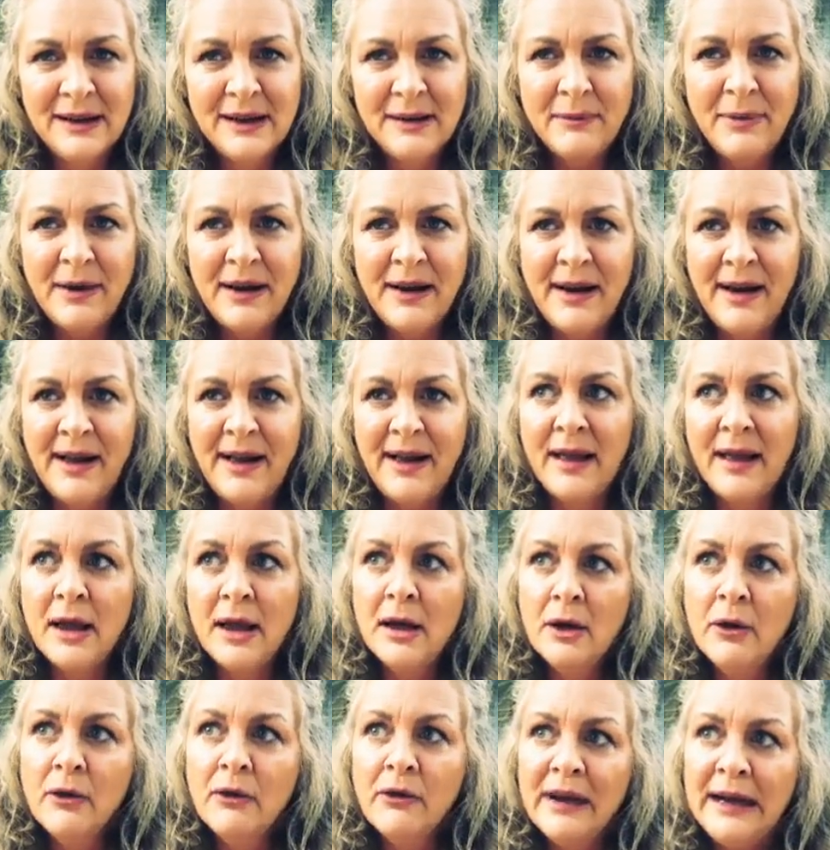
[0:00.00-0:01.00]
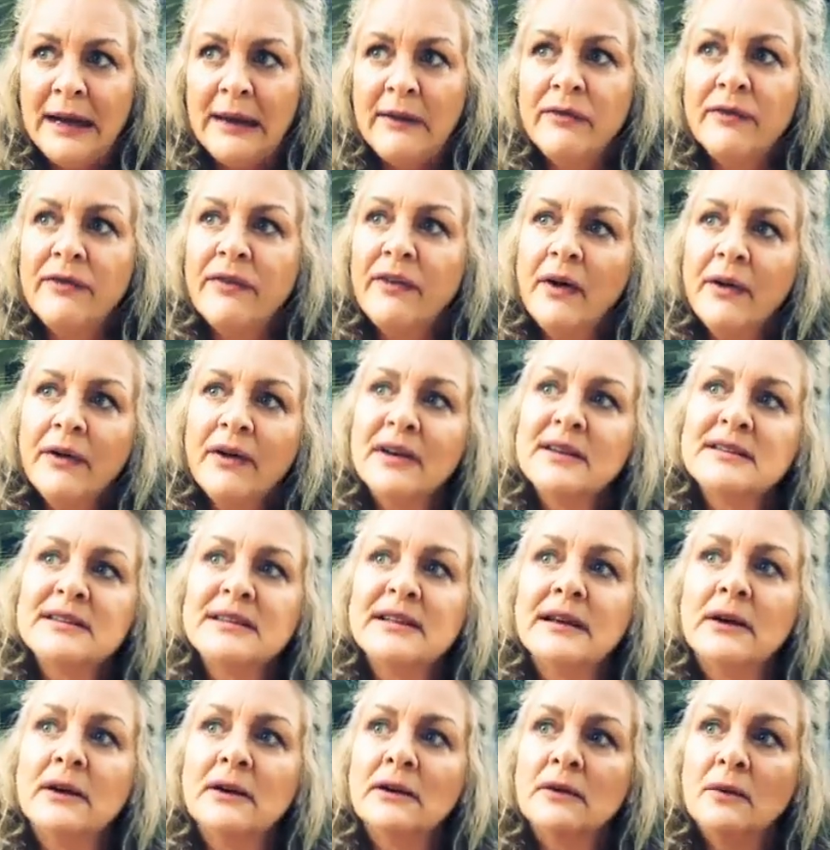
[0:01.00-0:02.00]
by really
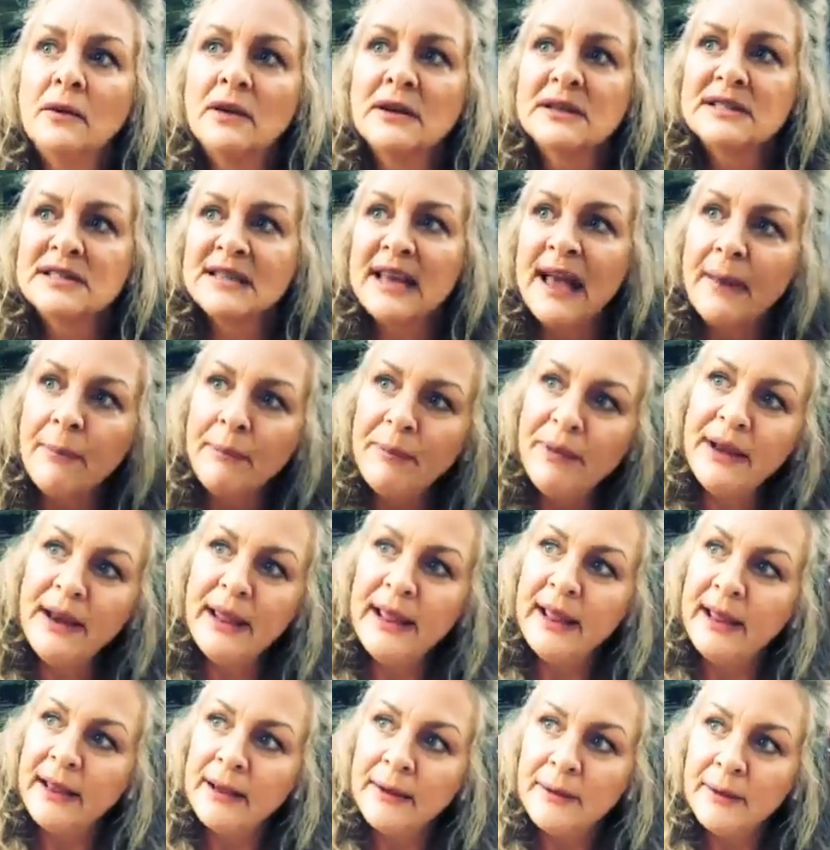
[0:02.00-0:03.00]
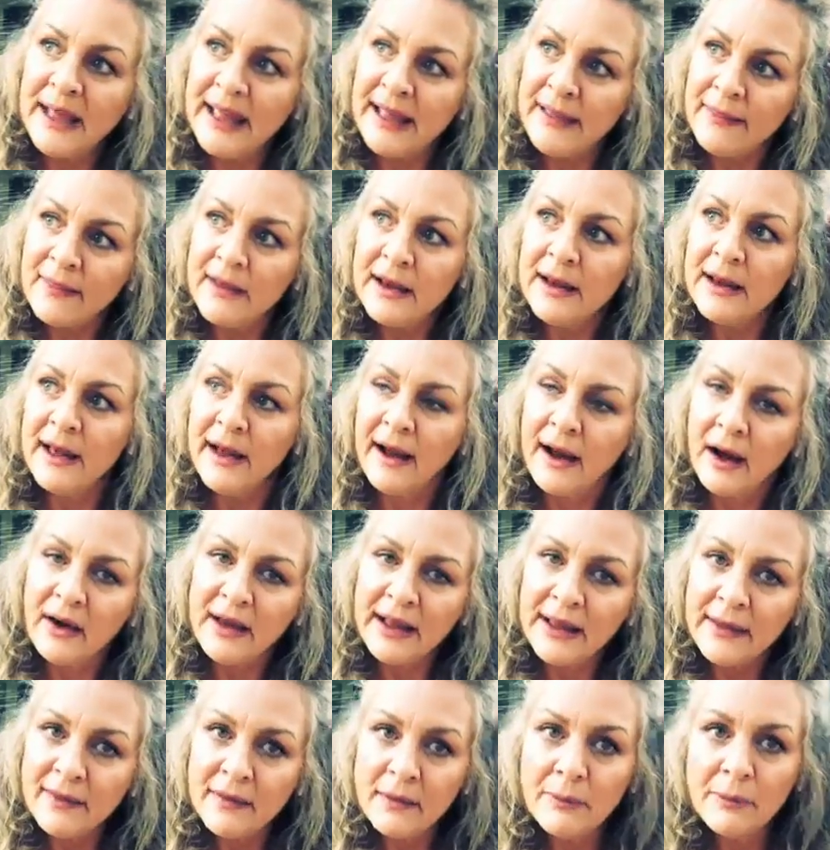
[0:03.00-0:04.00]
focusing on what's happening in the now,
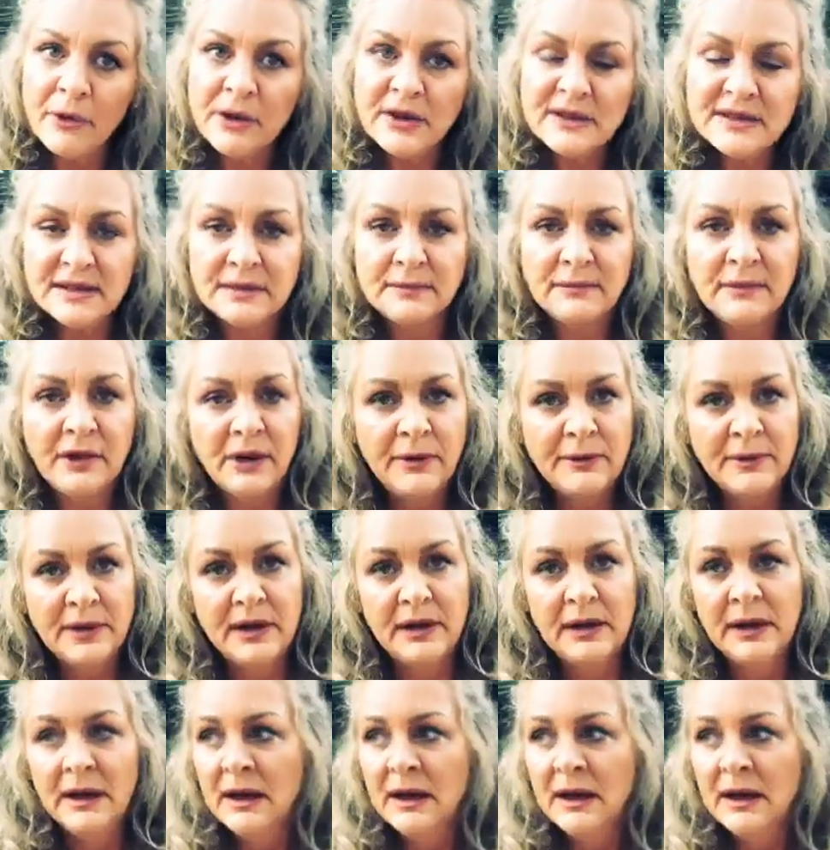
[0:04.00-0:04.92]
in the present moment.